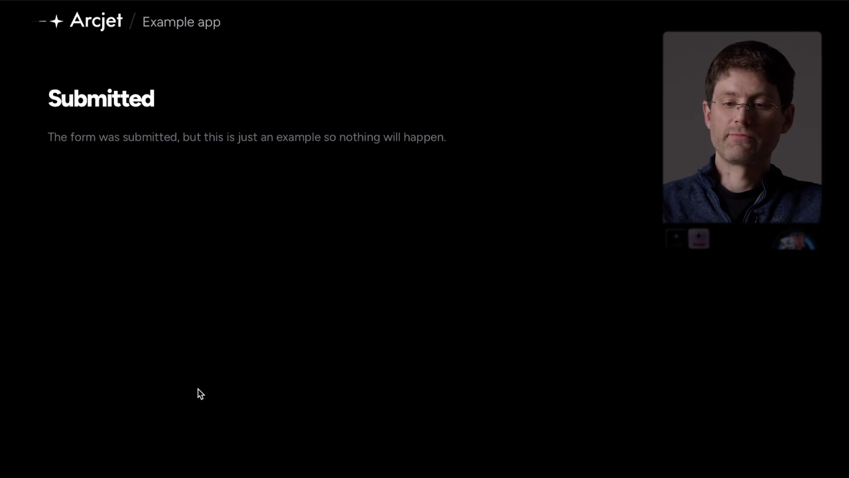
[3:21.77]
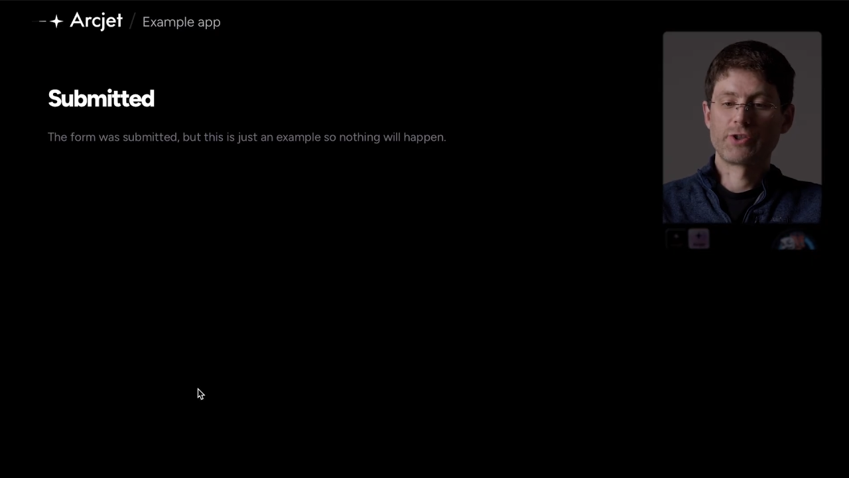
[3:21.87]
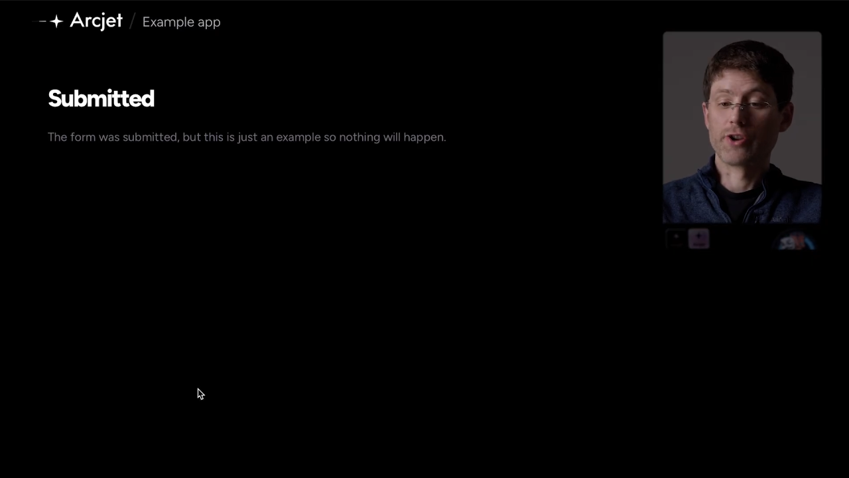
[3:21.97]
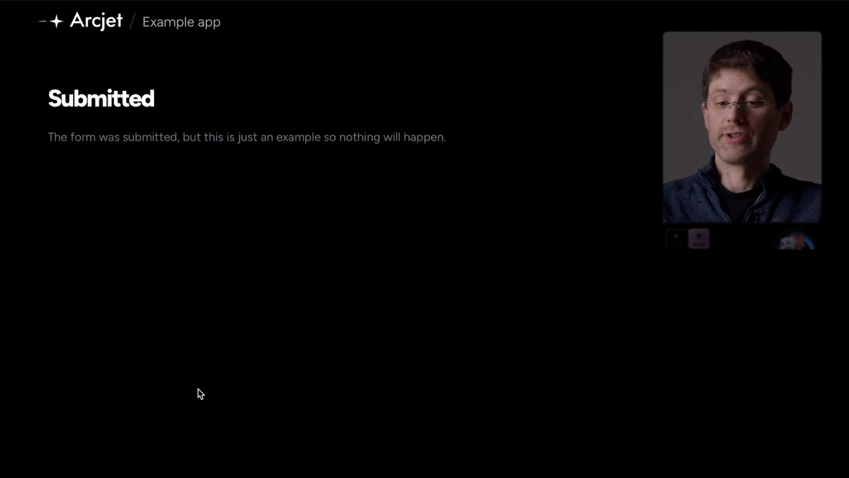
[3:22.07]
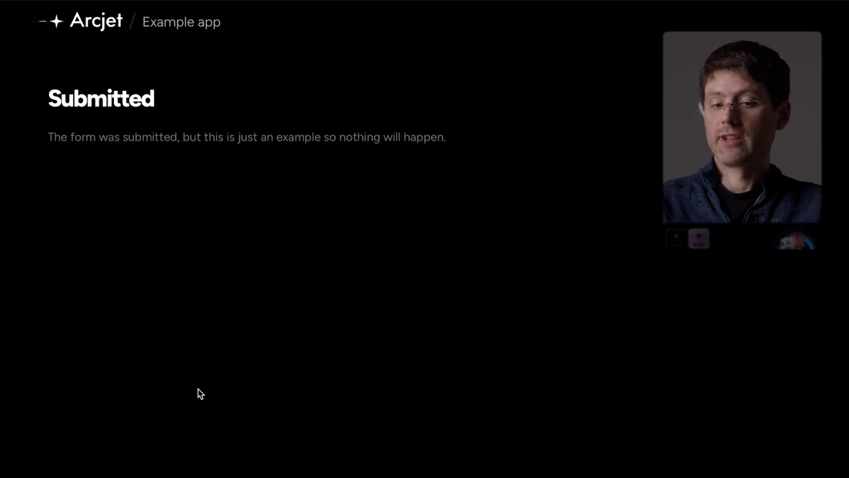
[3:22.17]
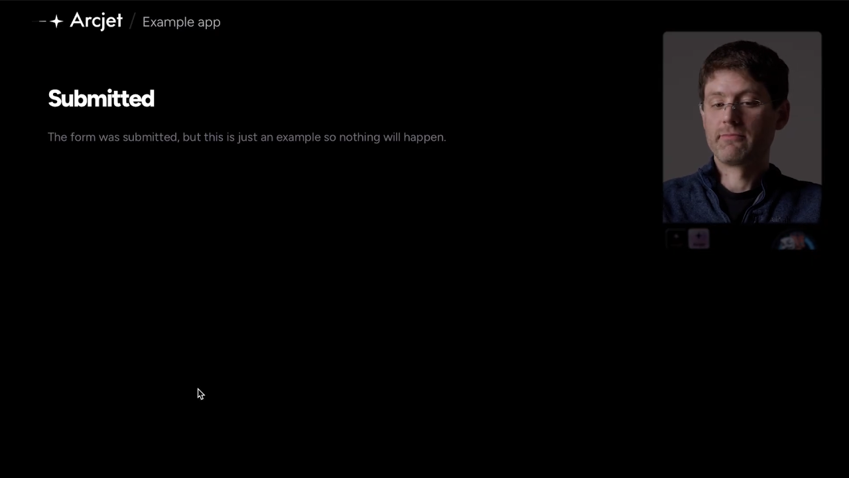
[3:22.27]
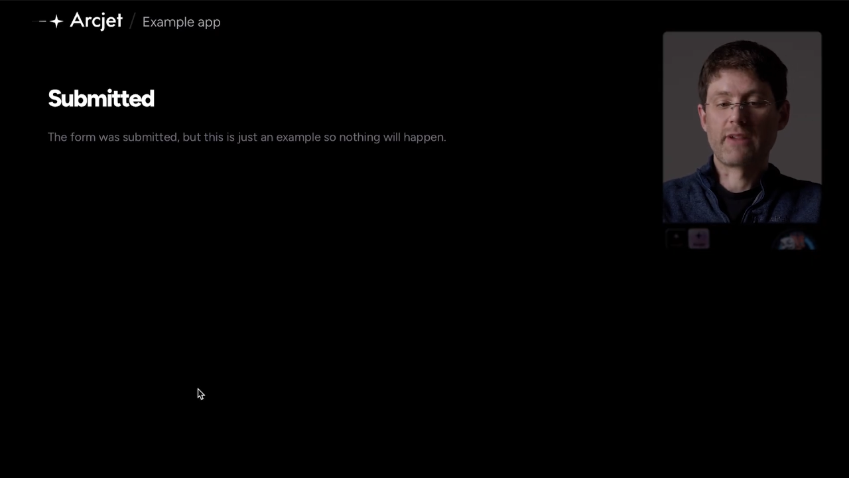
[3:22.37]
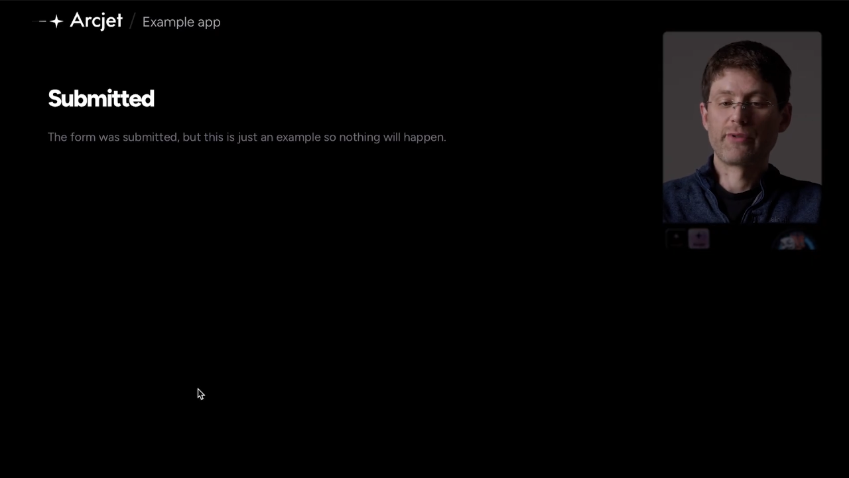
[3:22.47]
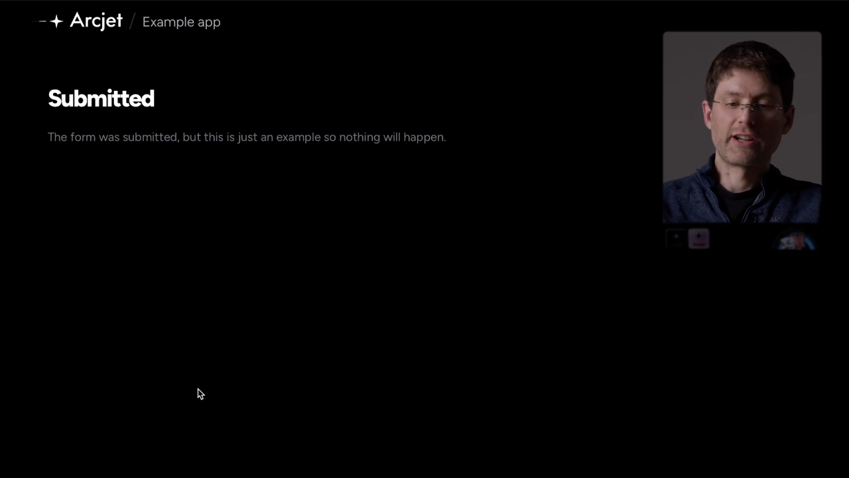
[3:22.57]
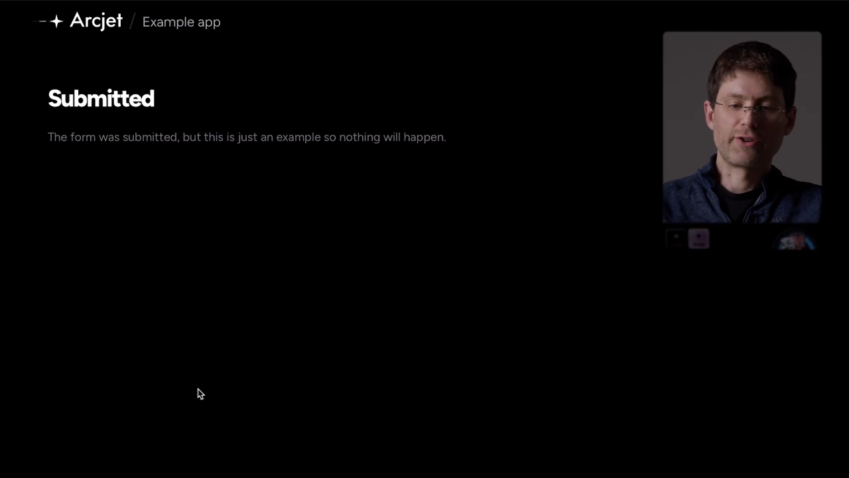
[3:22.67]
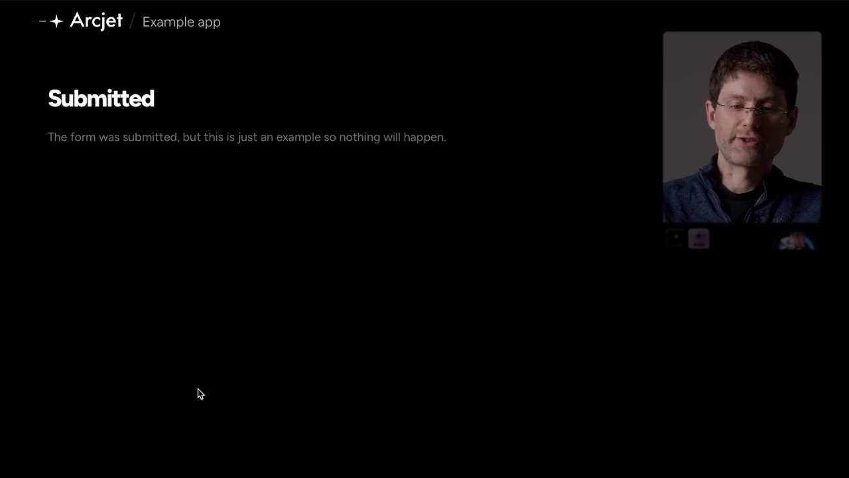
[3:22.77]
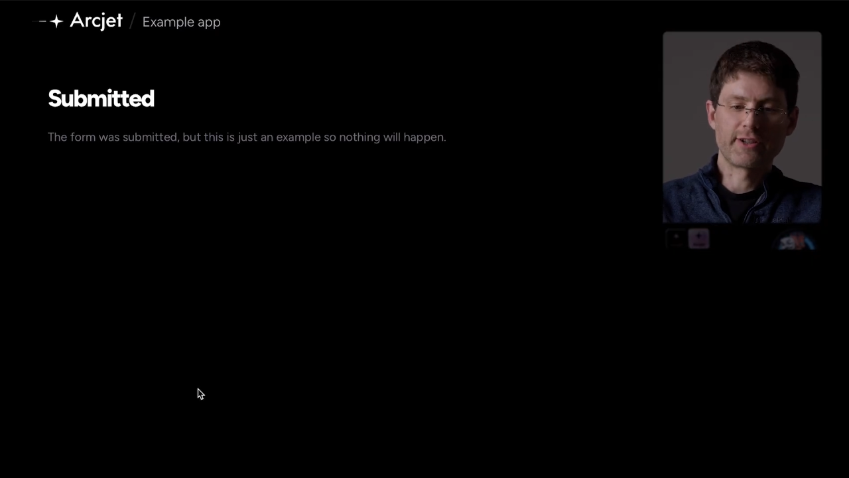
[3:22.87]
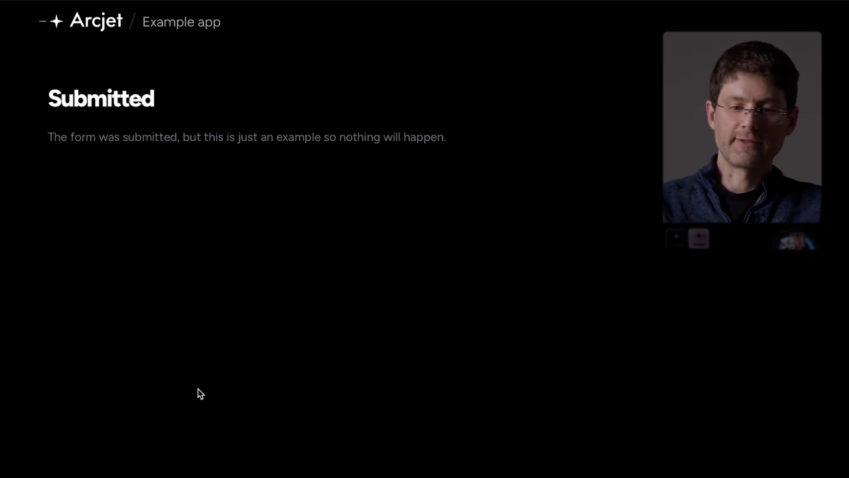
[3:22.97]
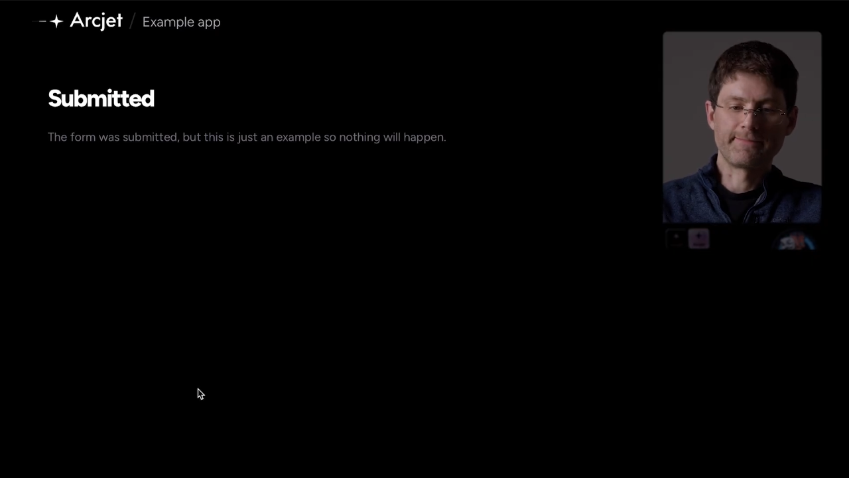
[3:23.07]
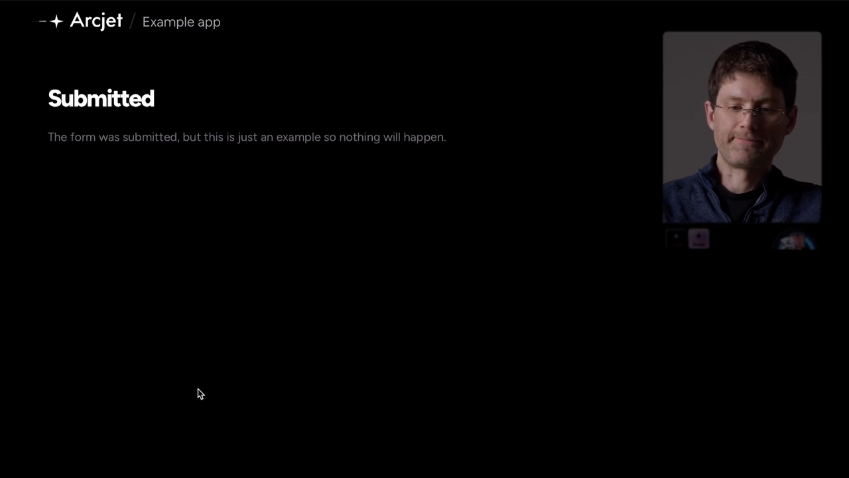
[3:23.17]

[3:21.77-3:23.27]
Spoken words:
shows that everything looks good.